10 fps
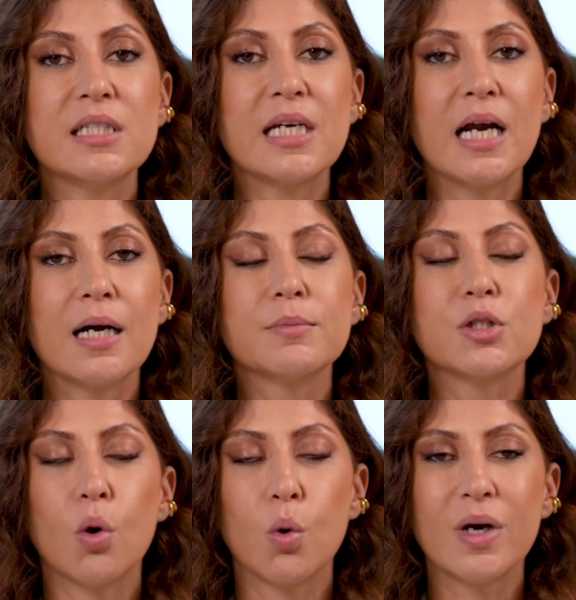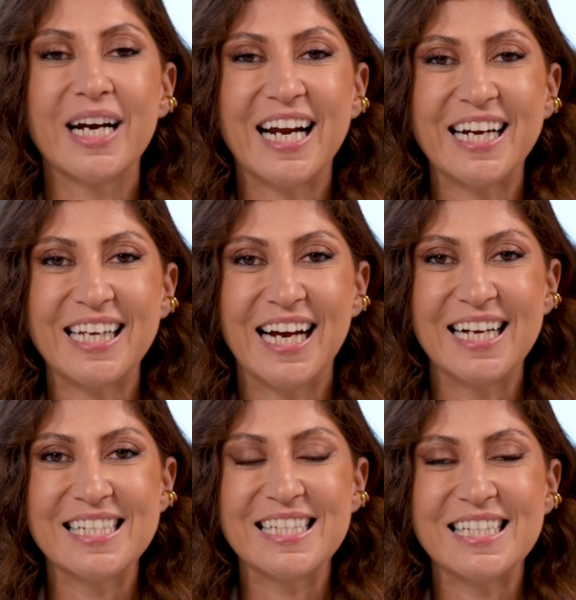dirhams or
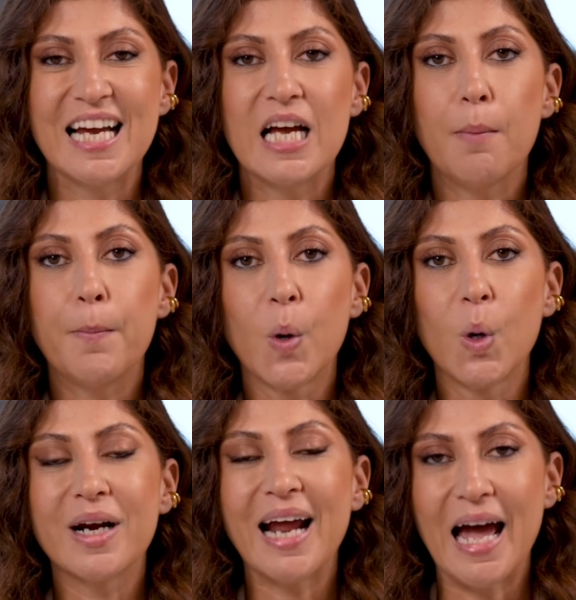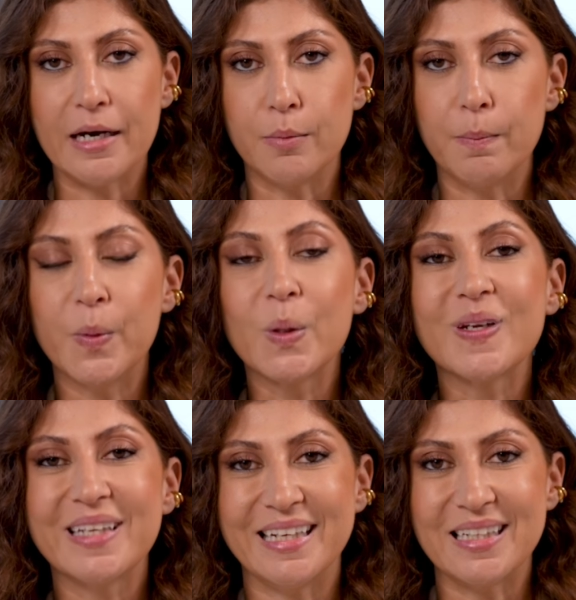riyals per annum, per
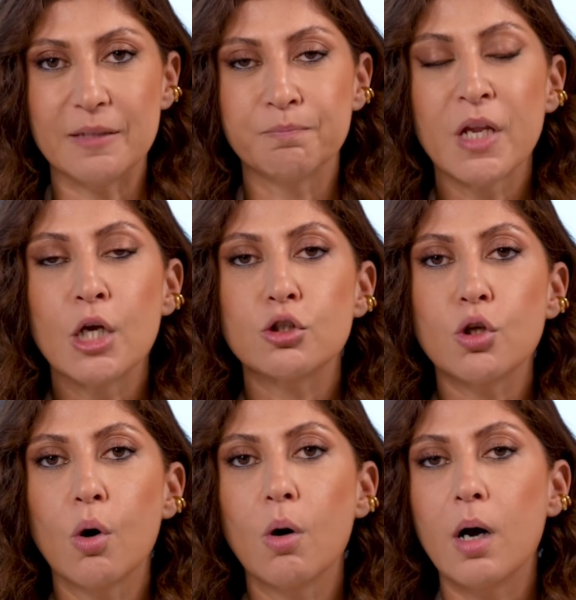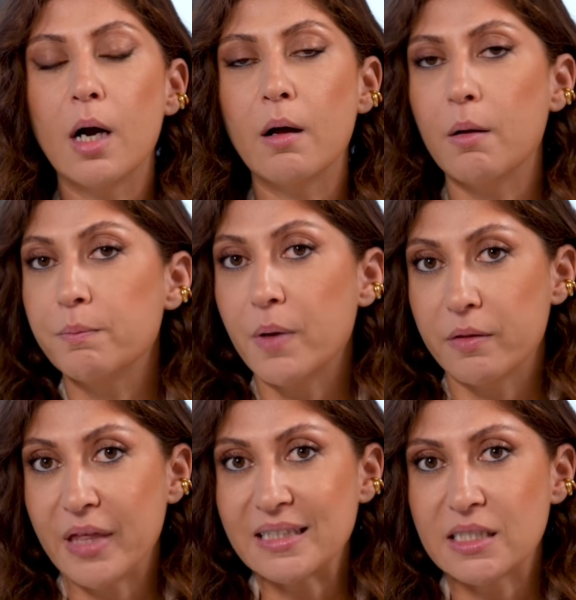year. So
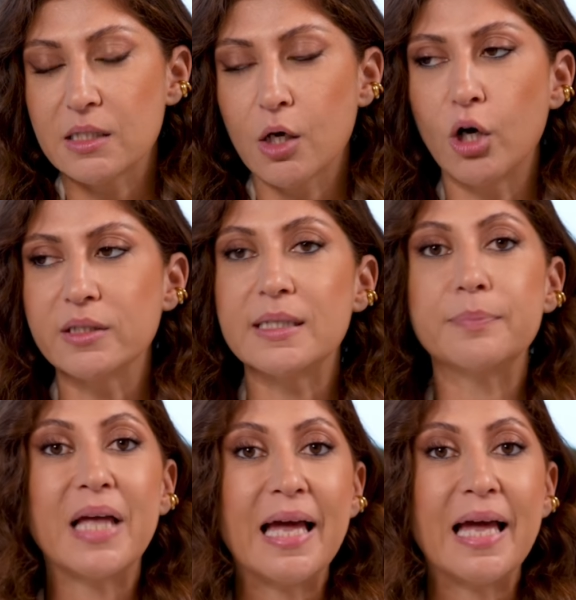that's the concept. And